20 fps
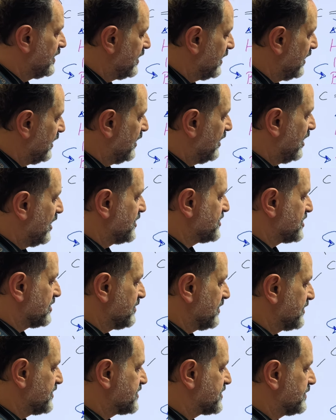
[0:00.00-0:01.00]

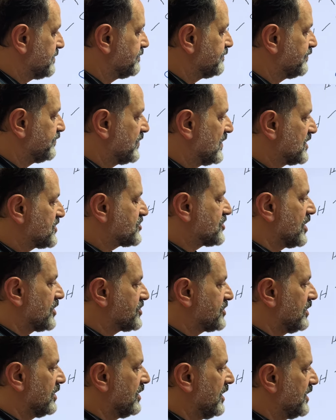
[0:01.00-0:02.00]
isomerism,
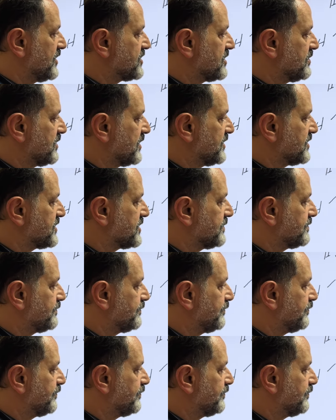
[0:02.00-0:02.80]
structural isomerism.